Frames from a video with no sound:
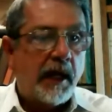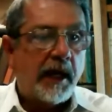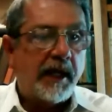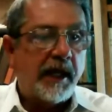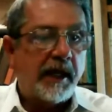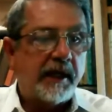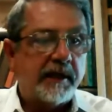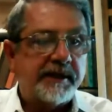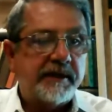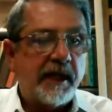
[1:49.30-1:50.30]

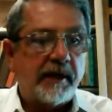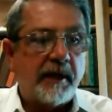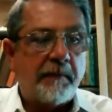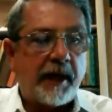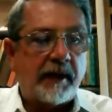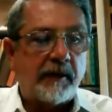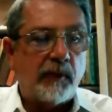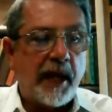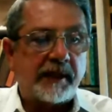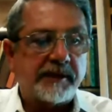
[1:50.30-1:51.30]
And I'm not
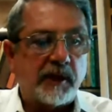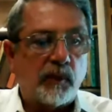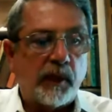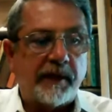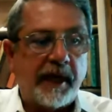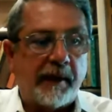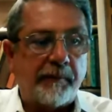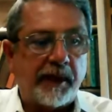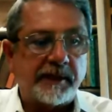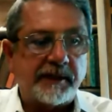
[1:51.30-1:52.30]
going to actually read that
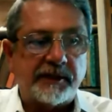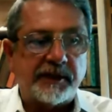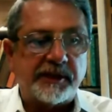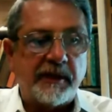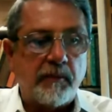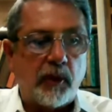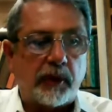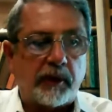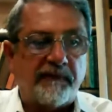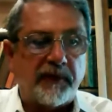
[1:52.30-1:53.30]
because it will just seem more
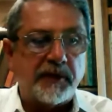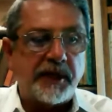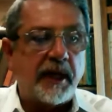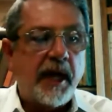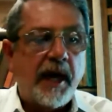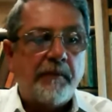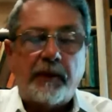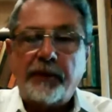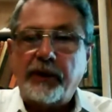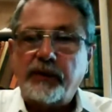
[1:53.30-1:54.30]
confusing.
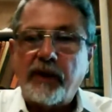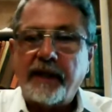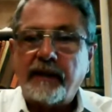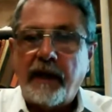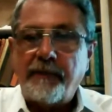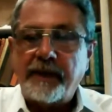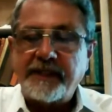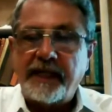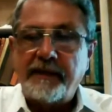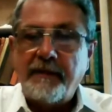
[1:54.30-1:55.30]
But what they're trying to claim is
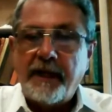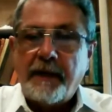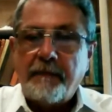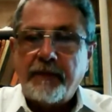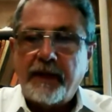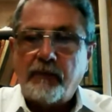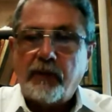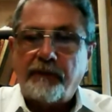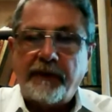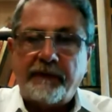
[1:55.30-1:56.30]
that the
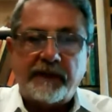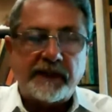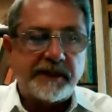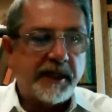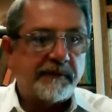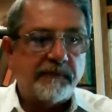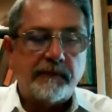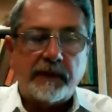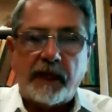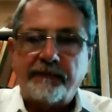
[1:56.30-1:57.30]
Rule 56
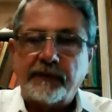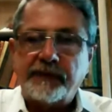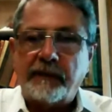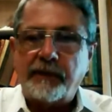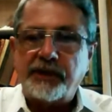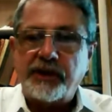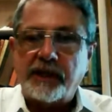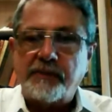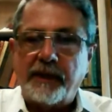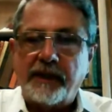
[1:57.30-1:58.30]
for summary
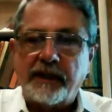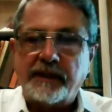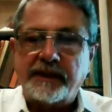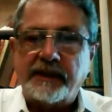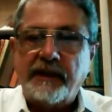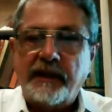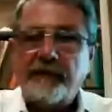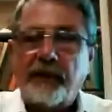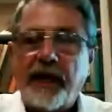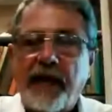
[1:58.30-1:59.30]
judgment is
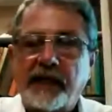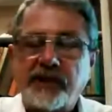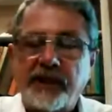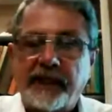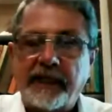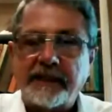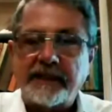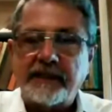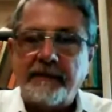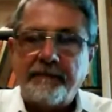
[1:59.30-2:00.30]
for an action
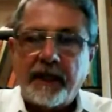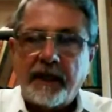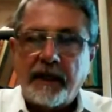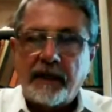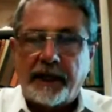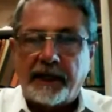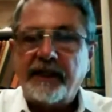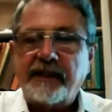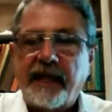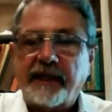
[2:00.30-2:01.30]
against, like in
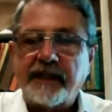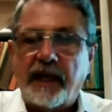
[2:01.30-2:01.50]
this case, the